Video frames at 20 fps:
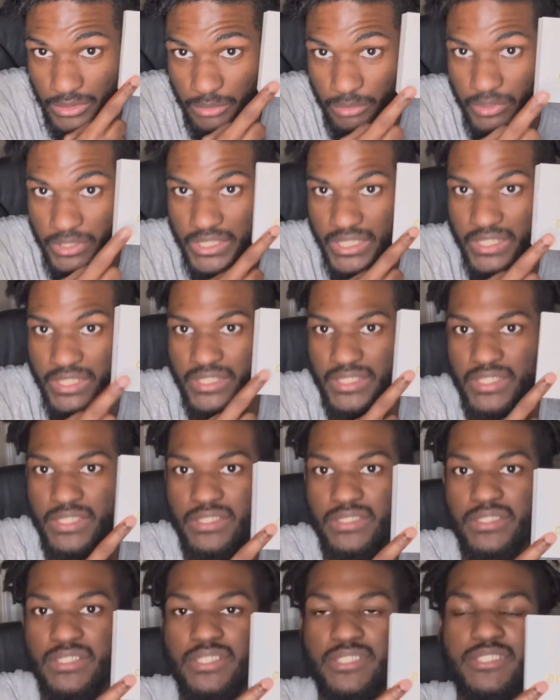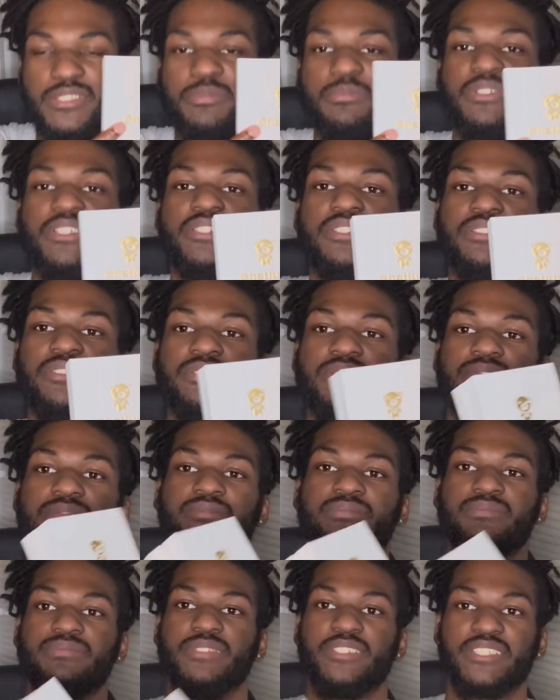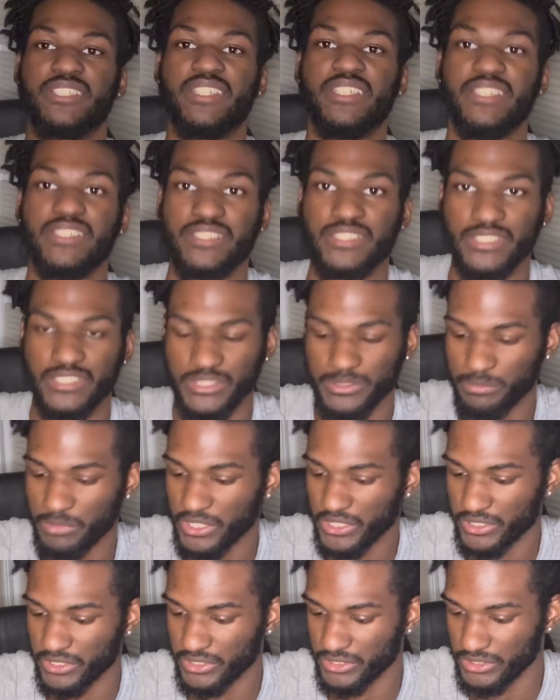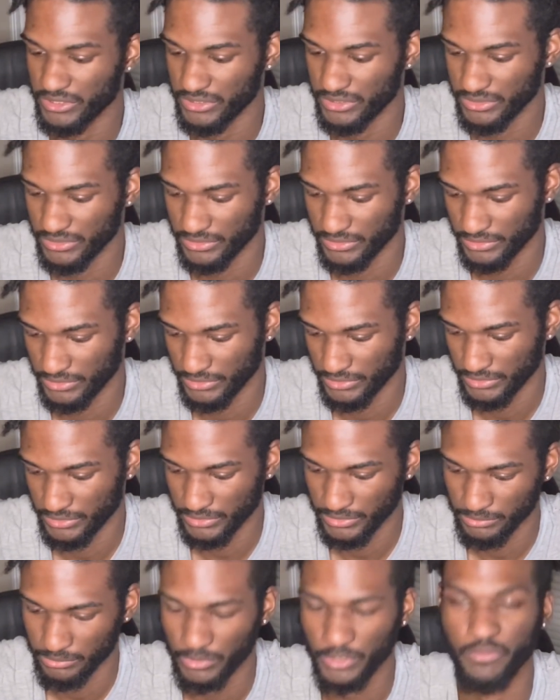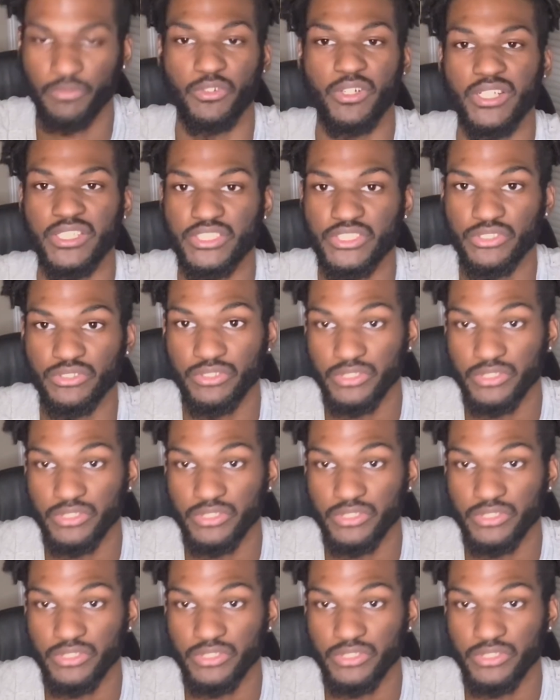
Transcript: got Get Lux, man. Let's get into this banger though. Before I show